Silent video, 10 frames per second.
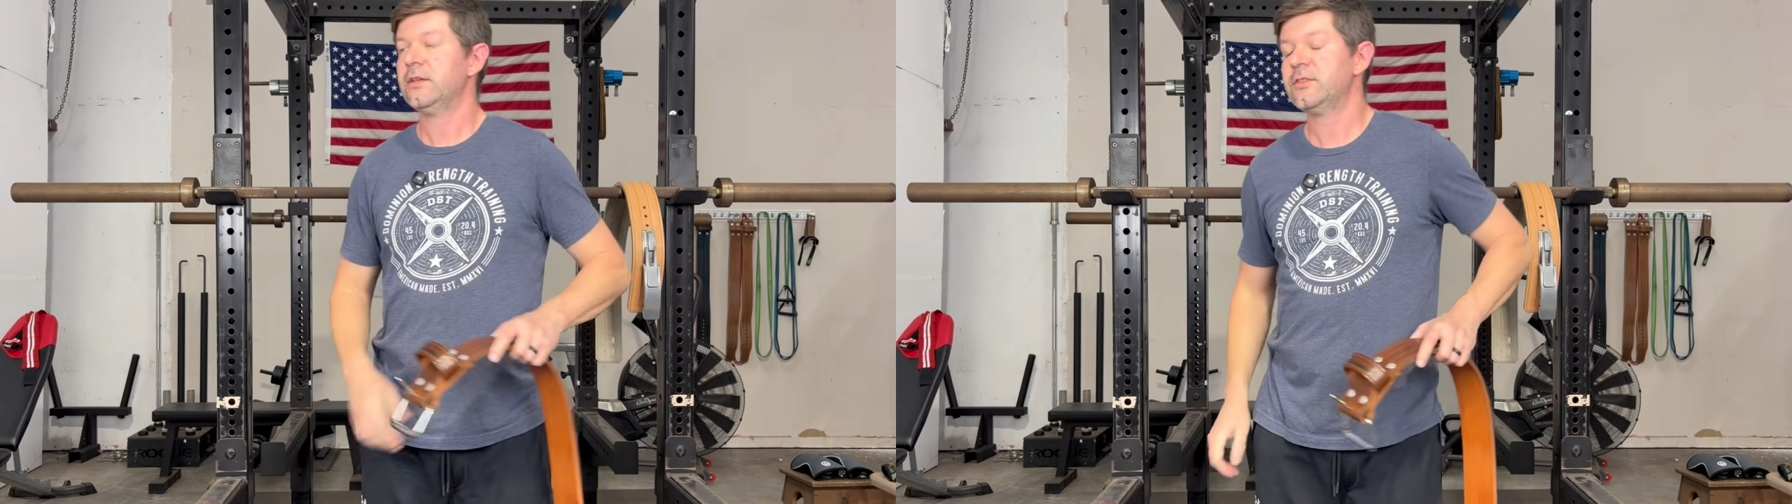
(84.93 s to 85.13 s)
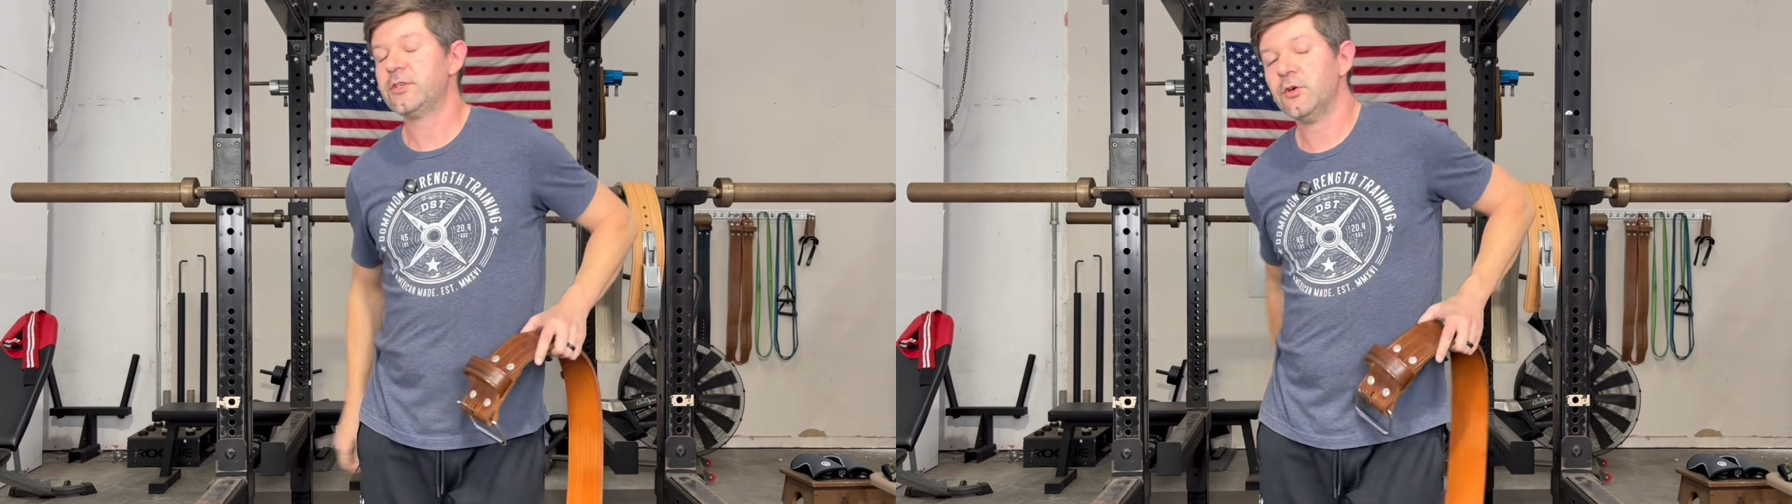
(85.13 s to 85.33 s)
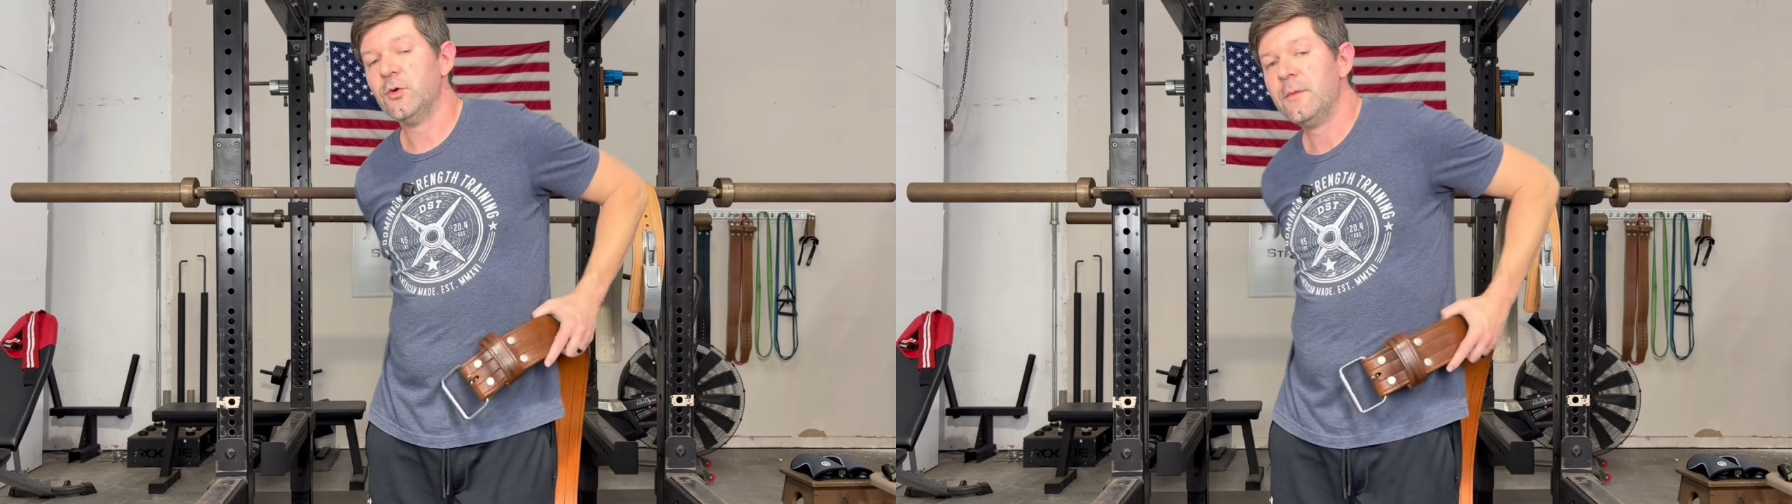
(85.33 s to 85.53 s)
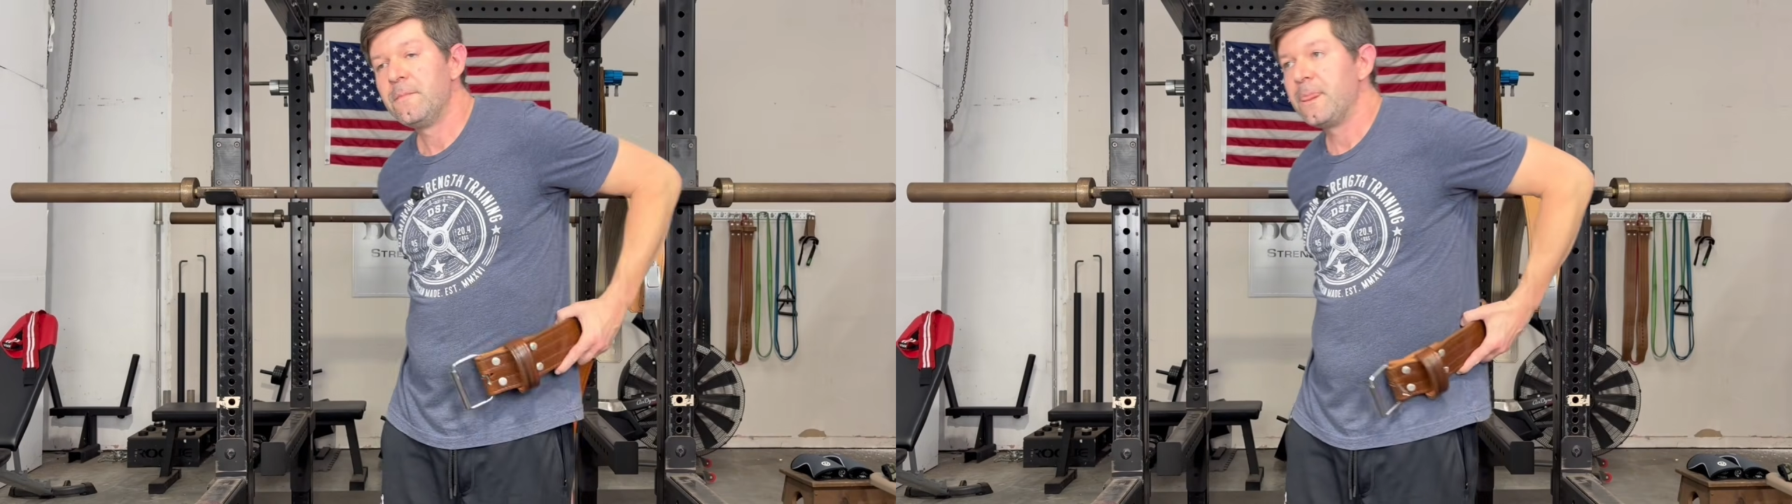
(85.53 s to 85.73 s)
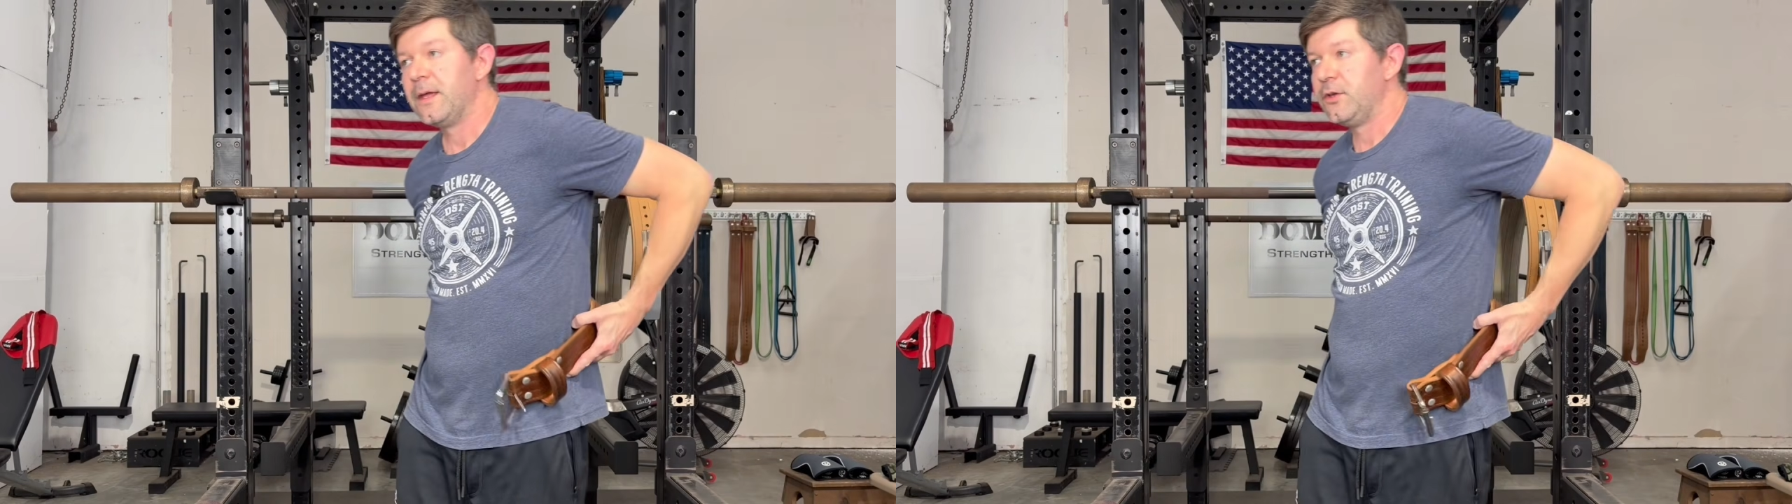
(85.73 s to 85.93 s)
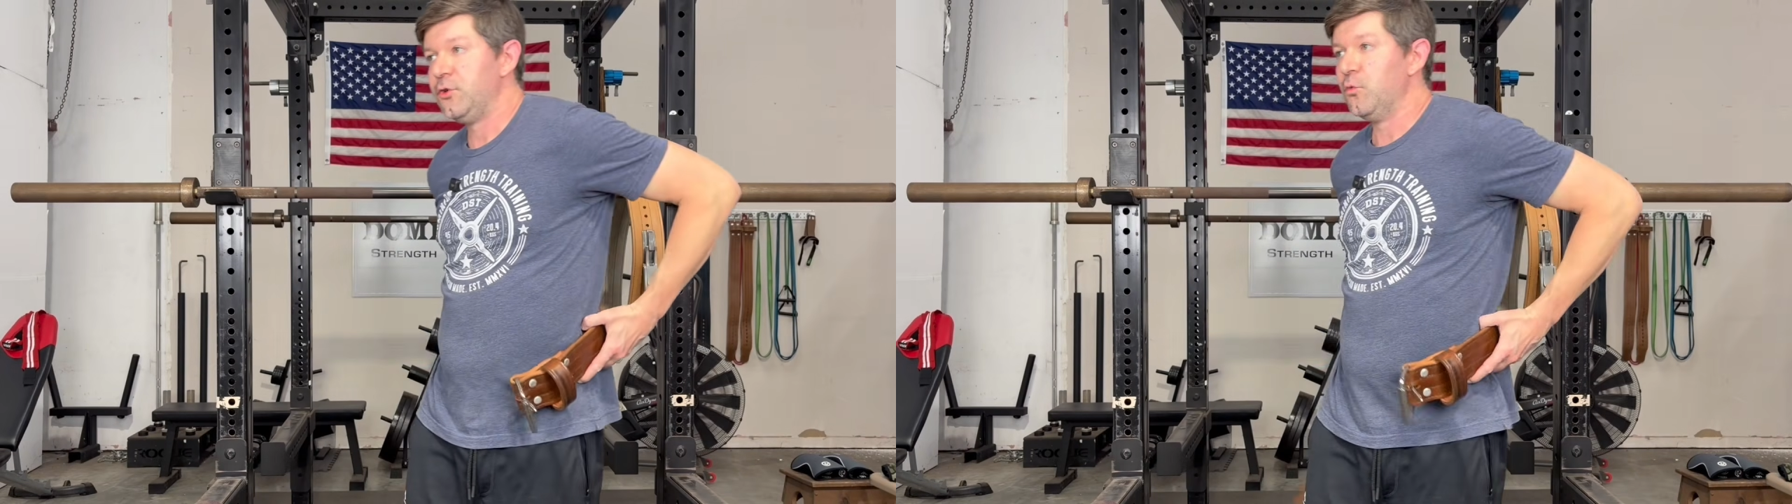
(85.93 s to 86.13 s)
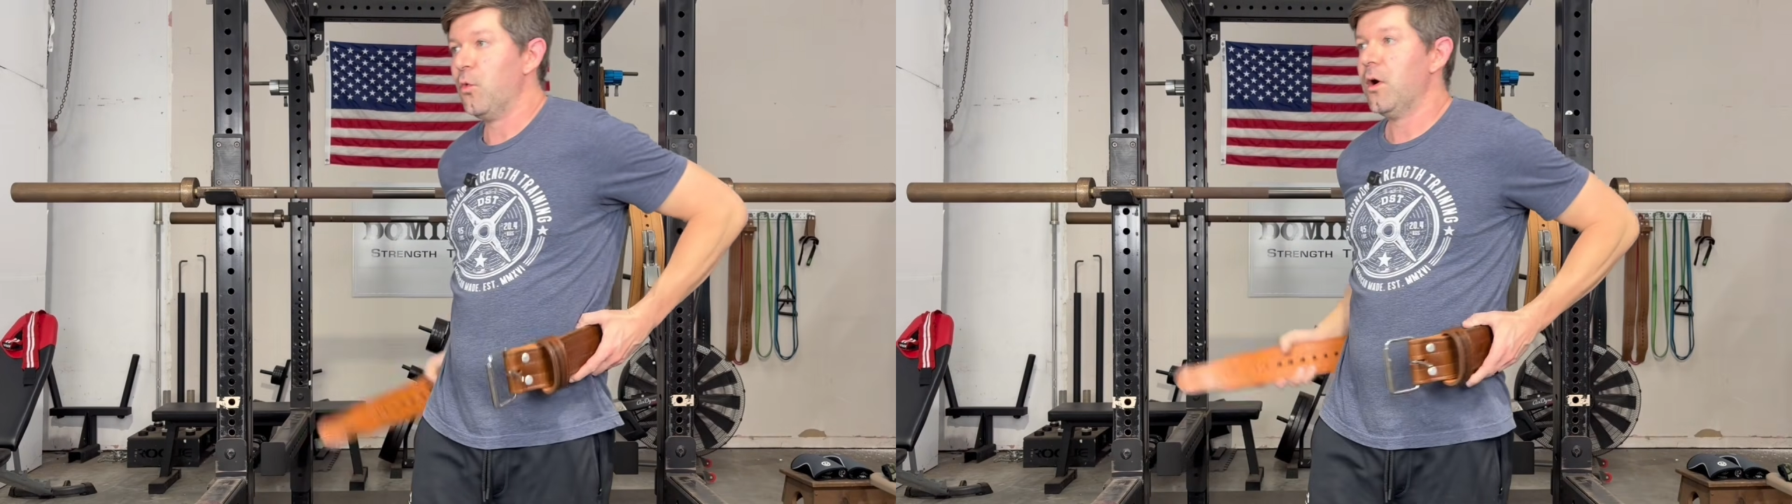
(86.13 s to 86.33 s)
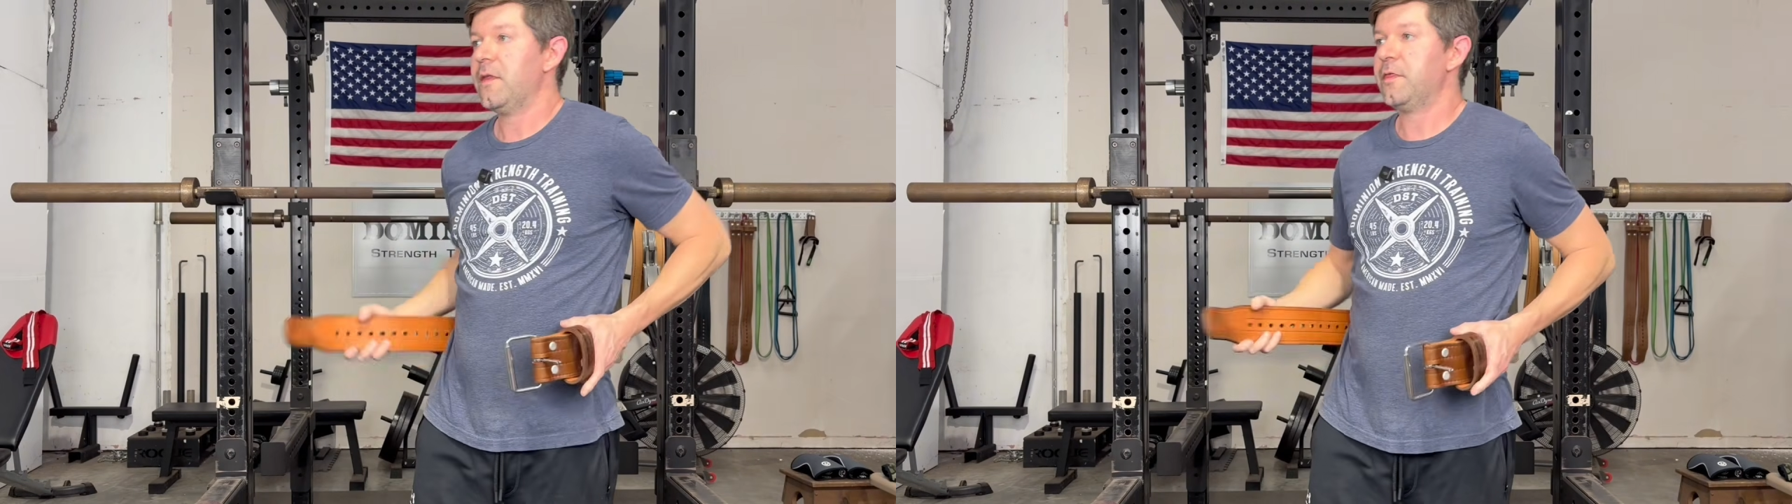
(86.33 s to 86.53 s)
So you
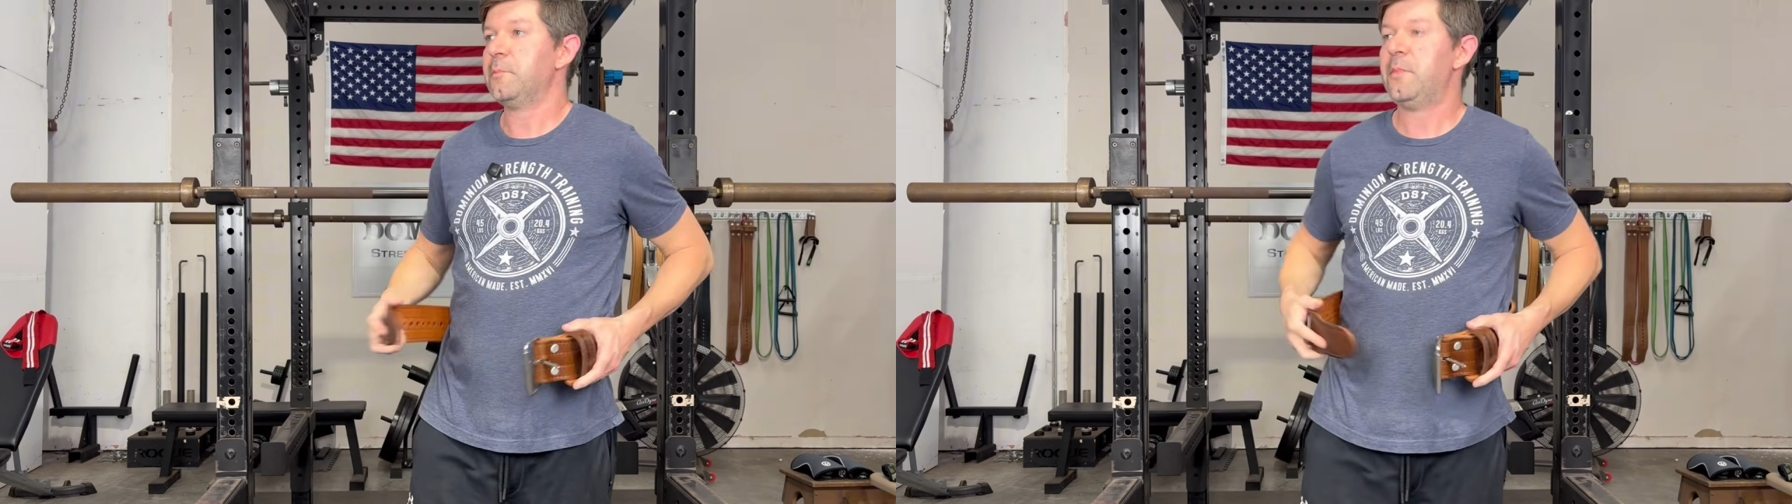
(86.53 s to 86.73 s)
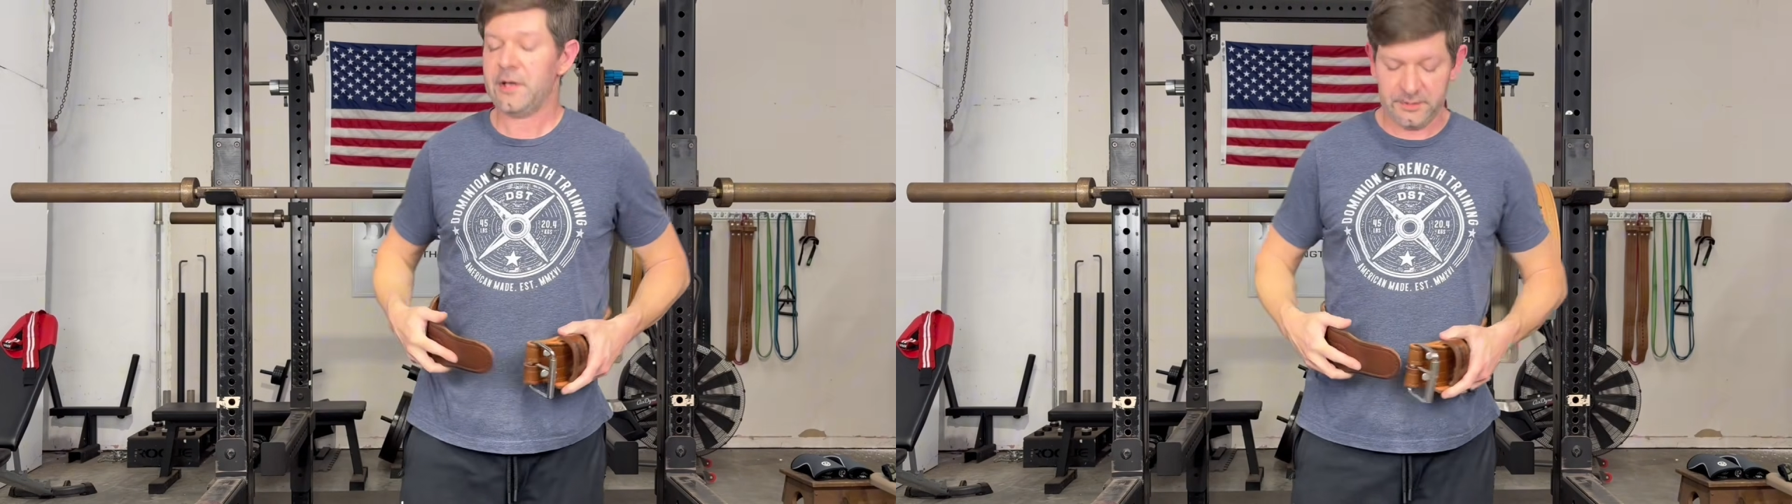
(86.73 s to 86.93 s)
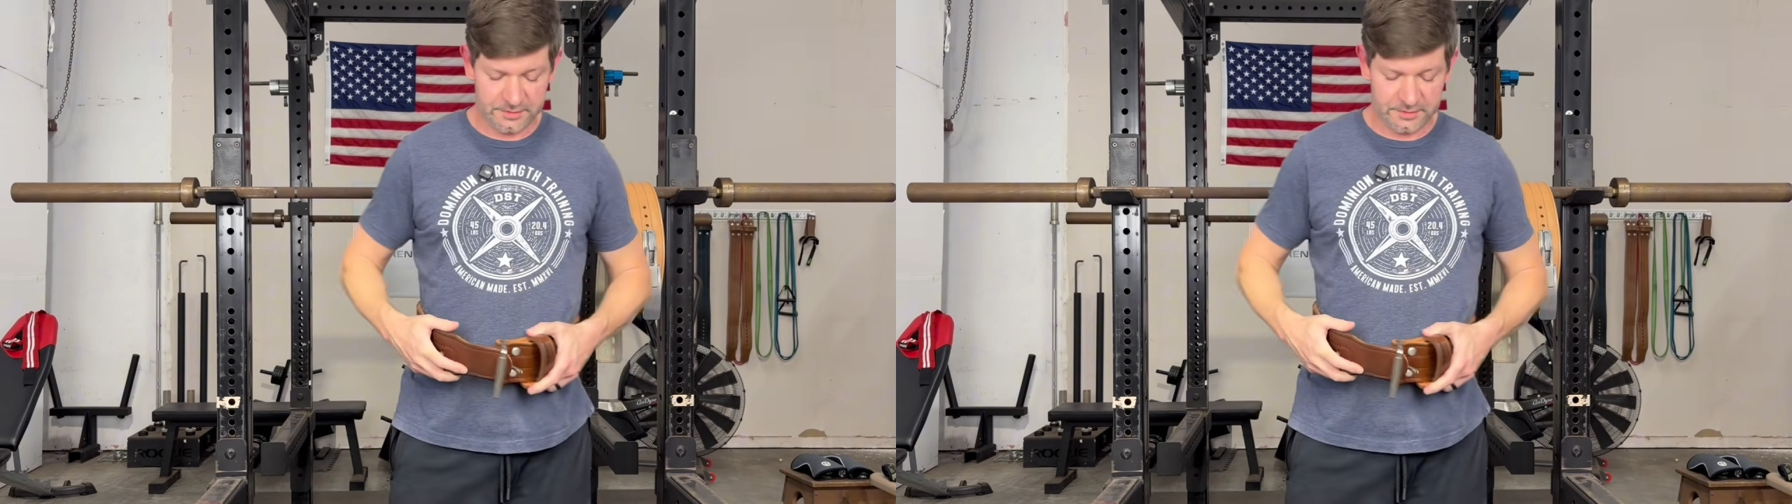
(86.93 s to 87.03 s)
want the belt